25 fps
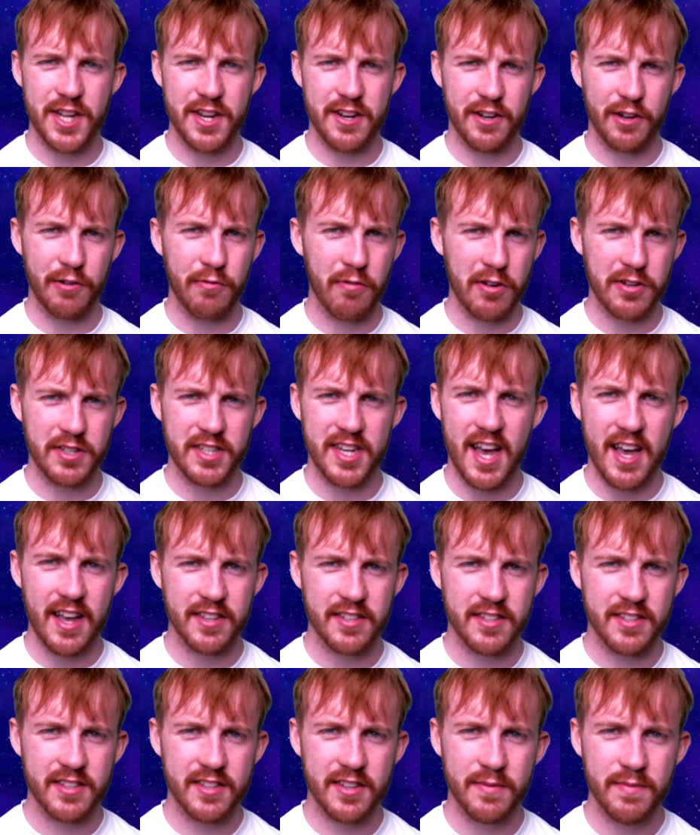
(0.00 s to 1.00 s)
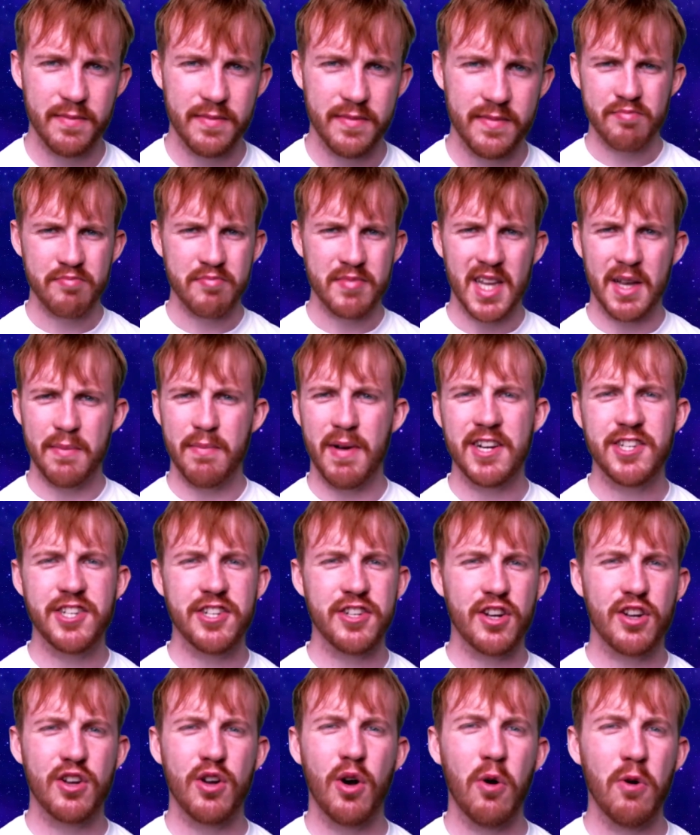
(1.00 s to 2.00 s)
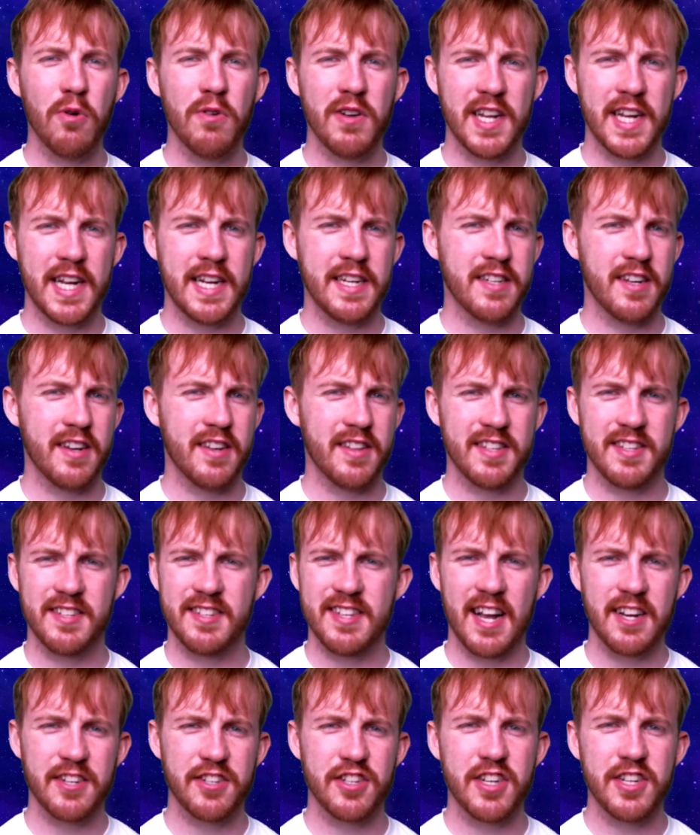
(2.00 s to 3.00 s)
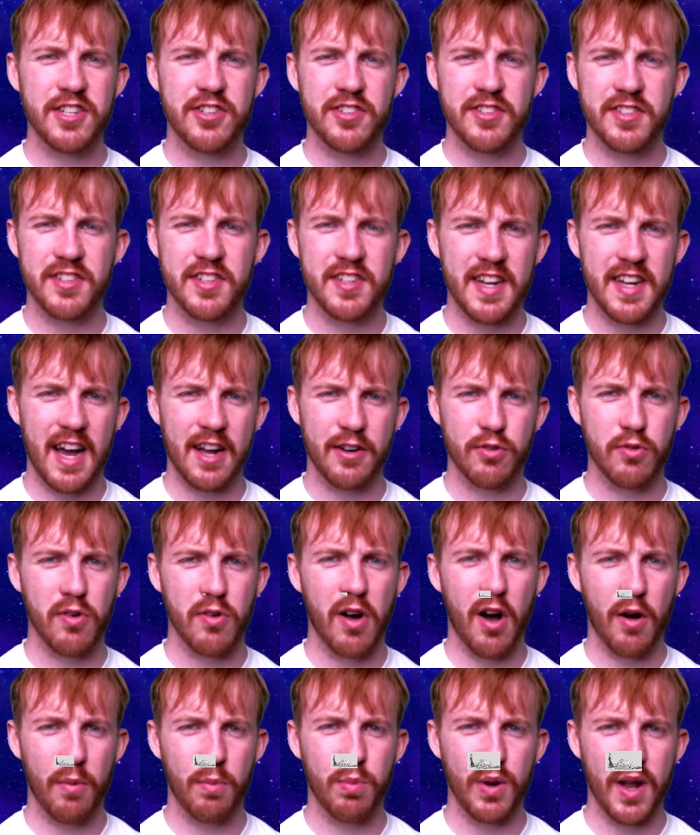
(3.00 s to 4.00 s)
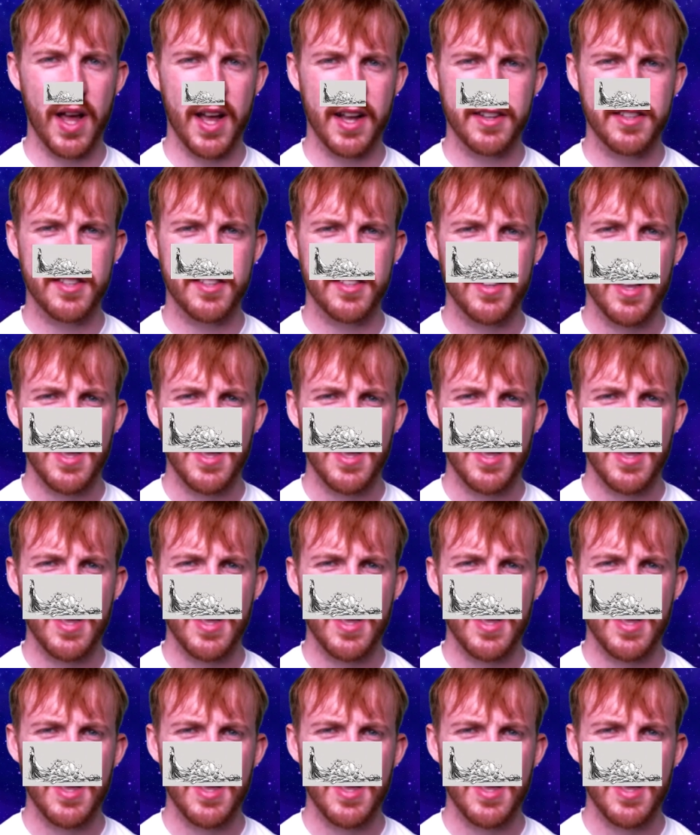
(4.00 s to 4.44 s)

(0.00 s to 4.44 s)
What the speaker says: and grotesque. Imagine a cult leader that's actually just an adult Oblex